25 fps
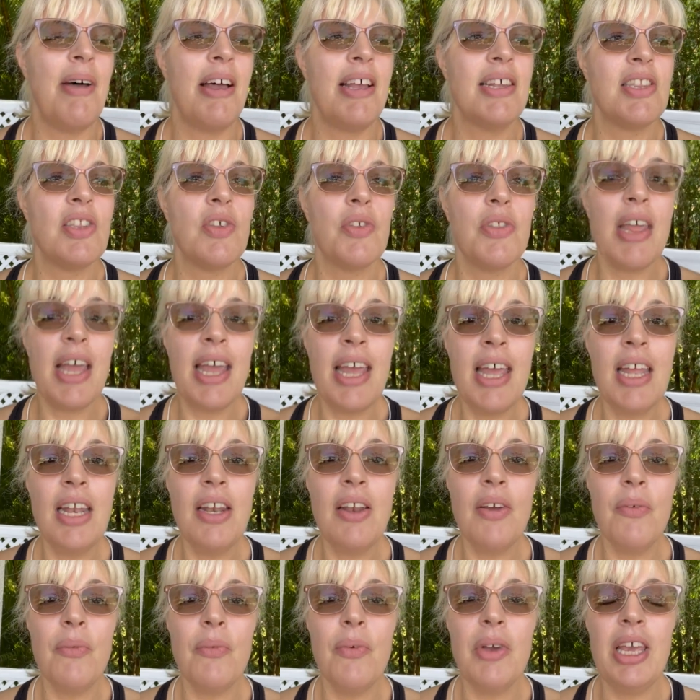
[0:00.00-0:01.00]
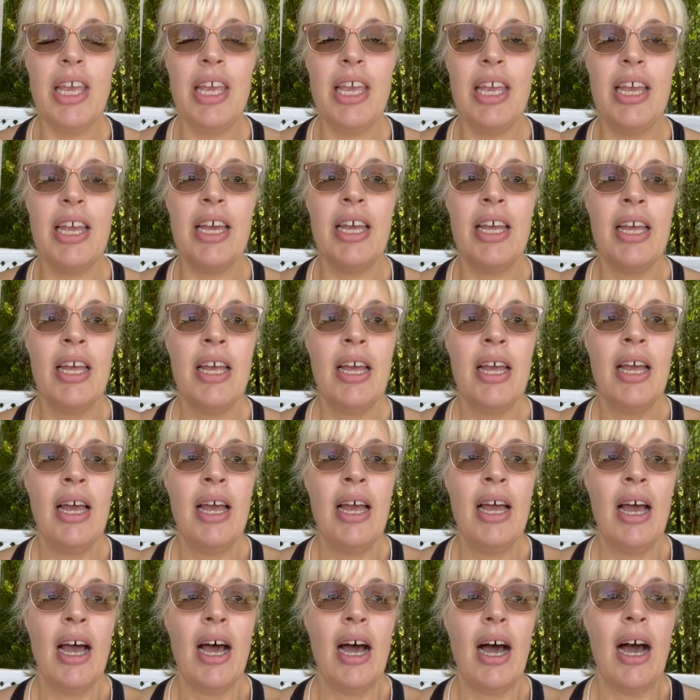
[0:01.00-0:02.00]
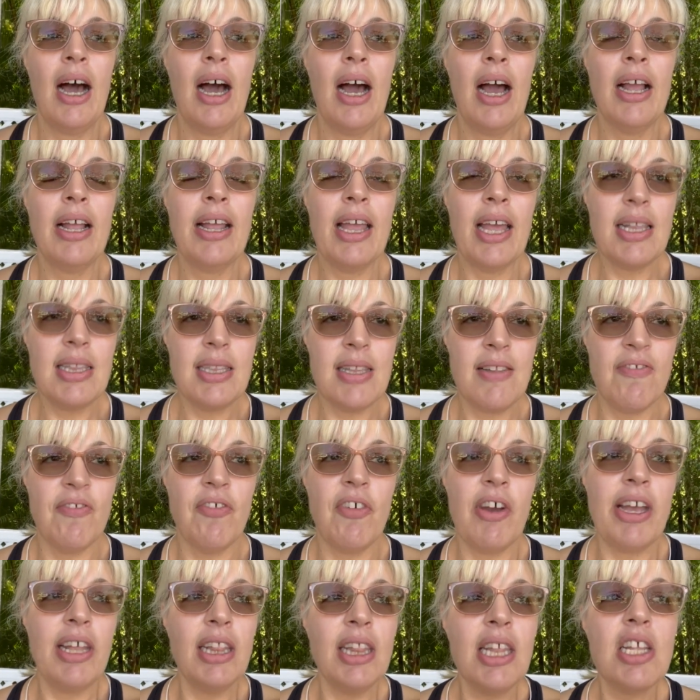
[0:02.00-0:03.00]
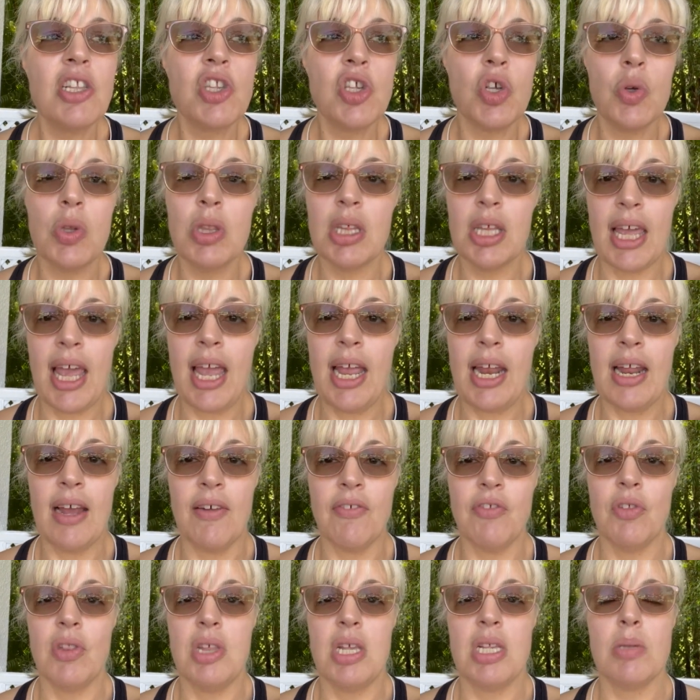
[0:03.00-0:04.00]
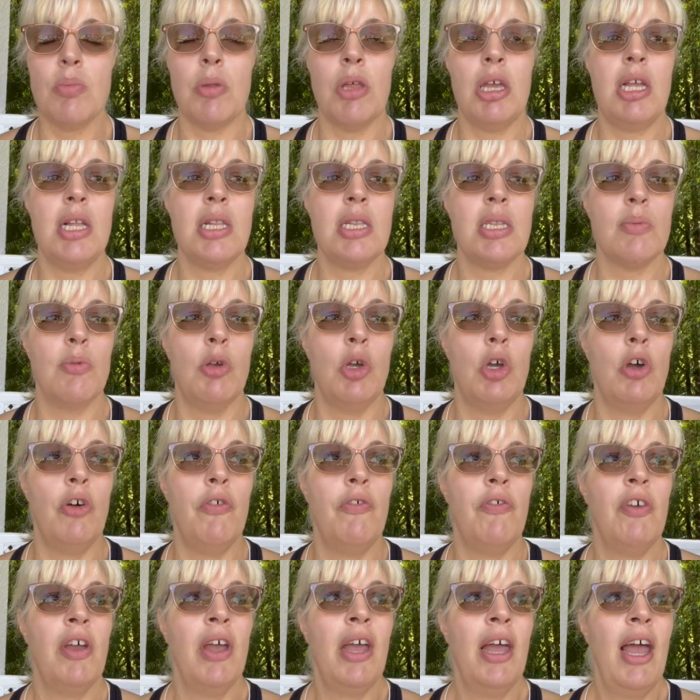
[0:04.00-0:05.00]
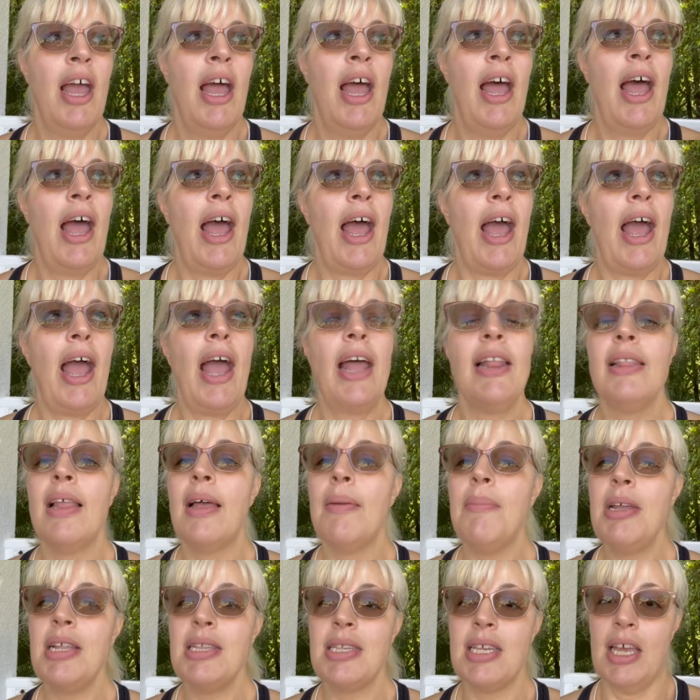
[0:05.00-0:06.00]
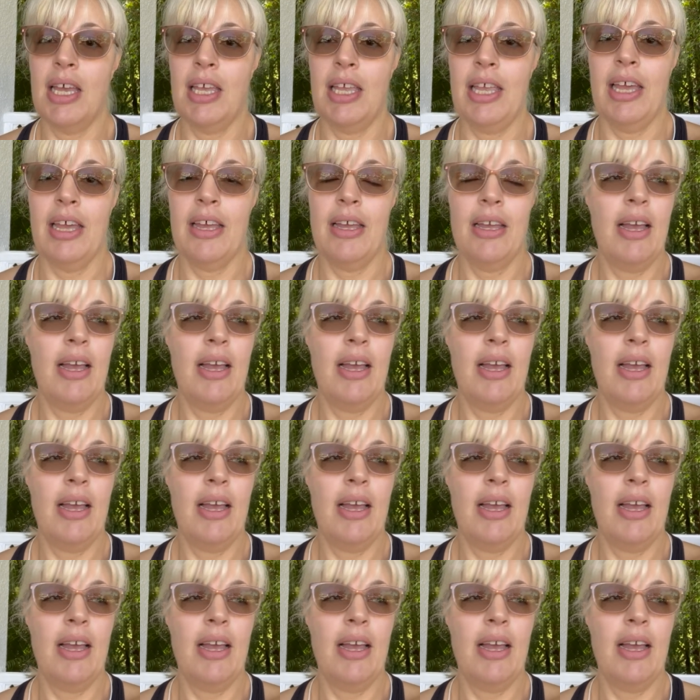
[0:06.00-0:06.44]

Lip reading: So then we get finally to the gate after these planes move. And let me tell you,